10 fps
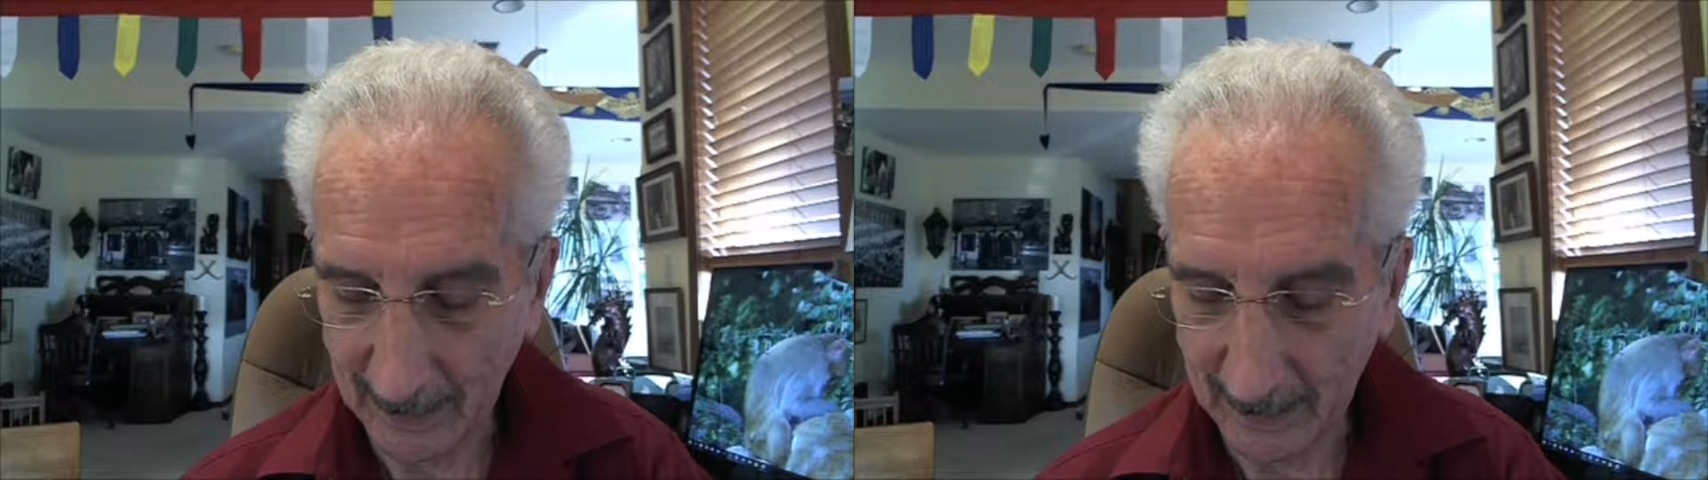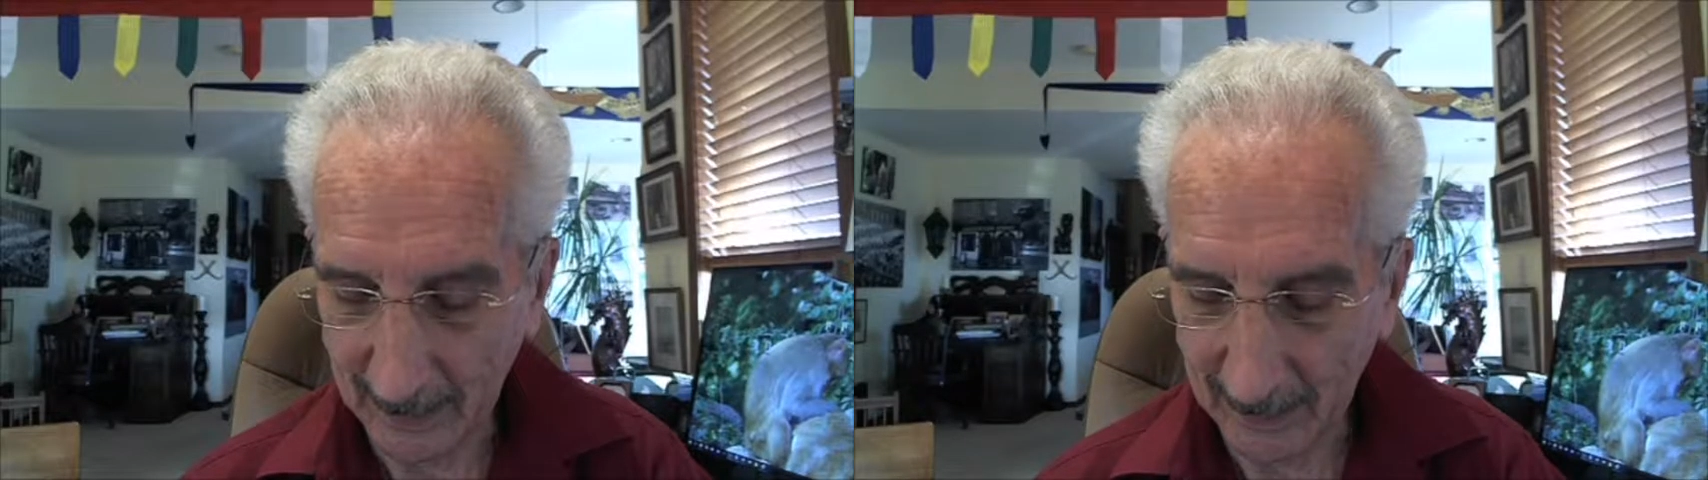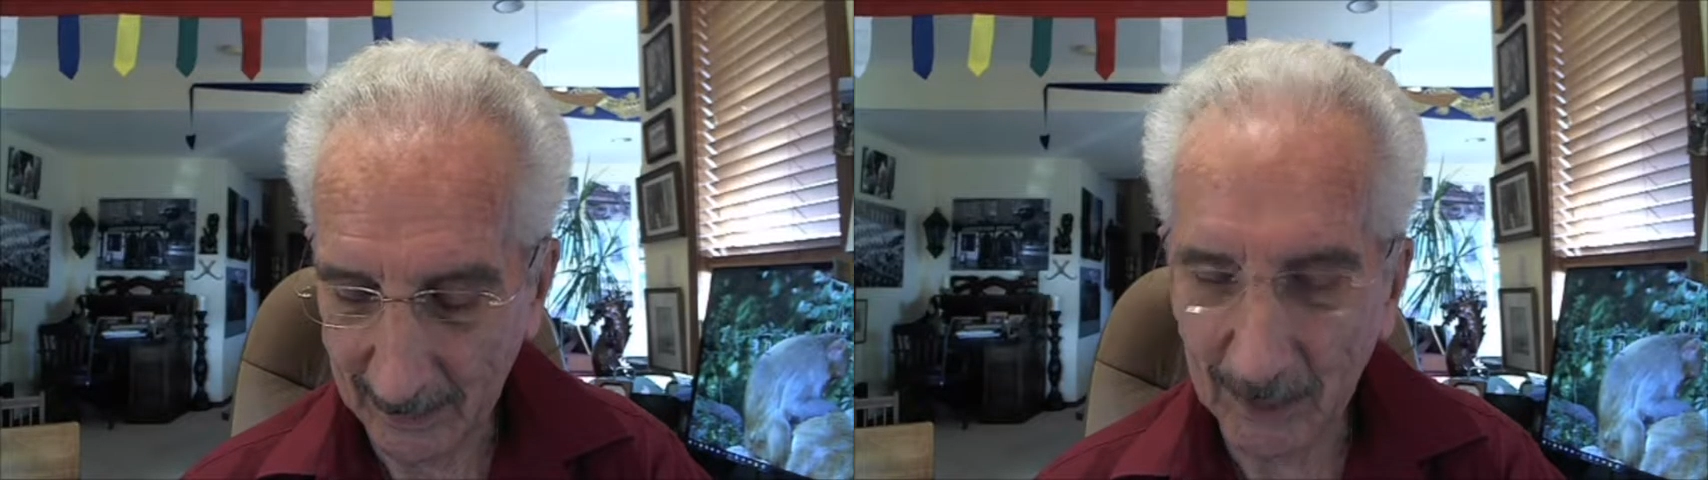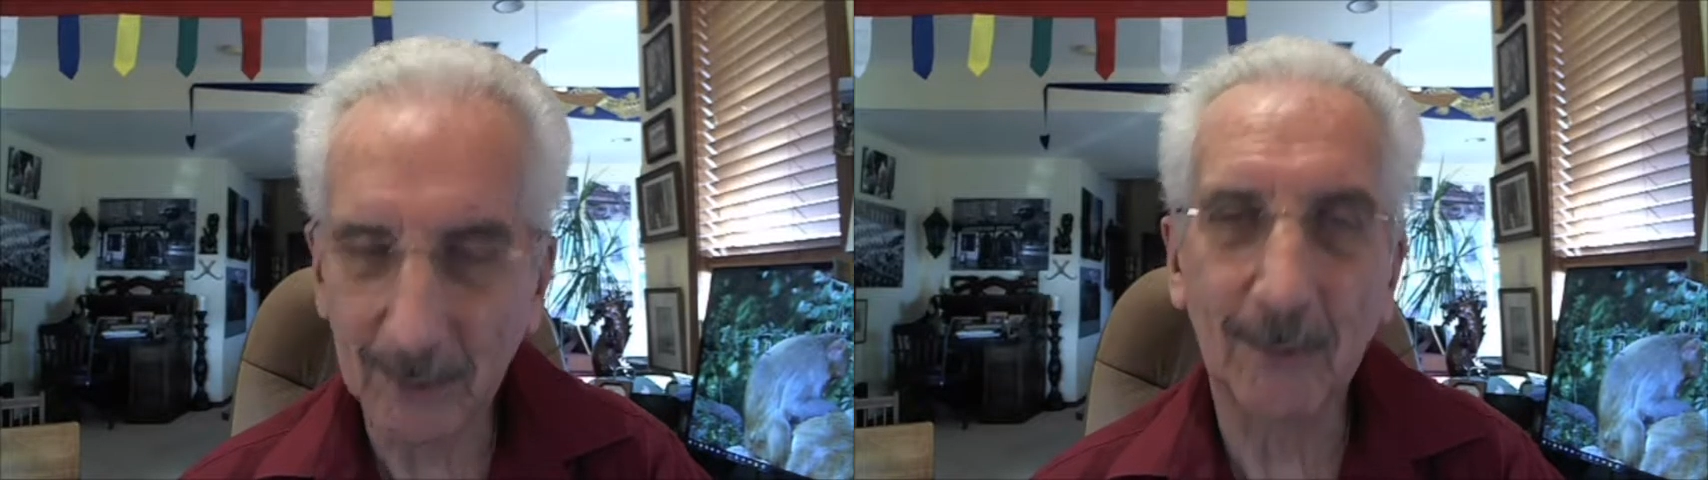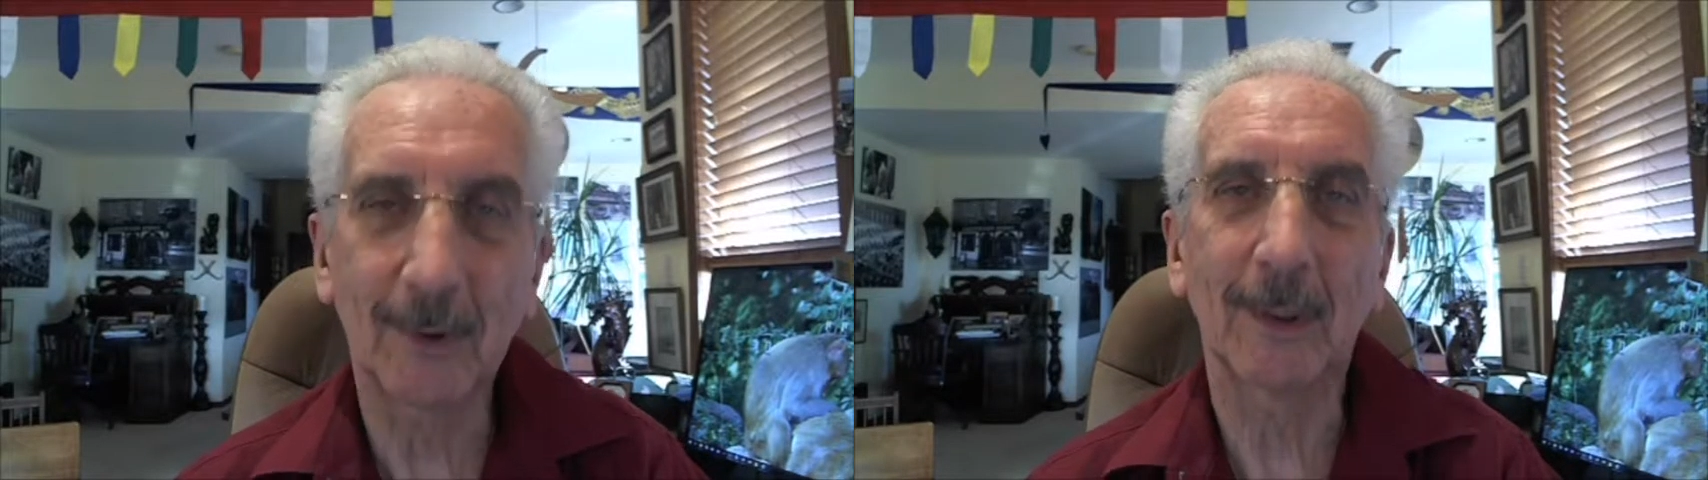it, it
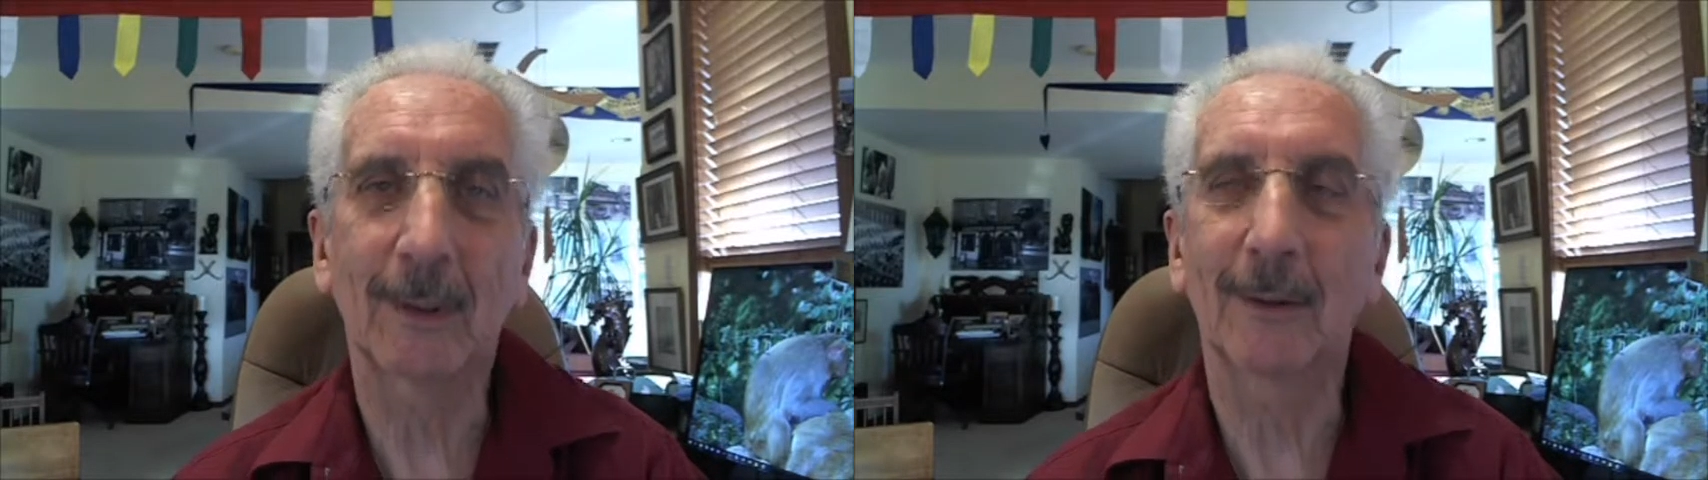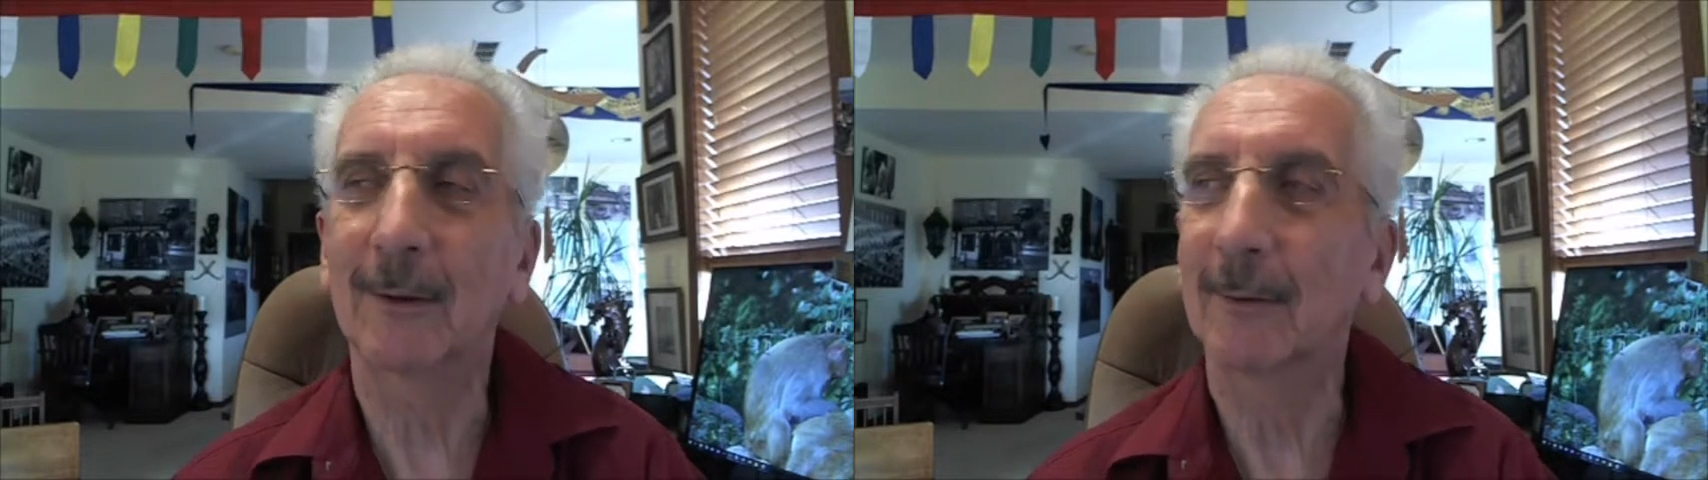just it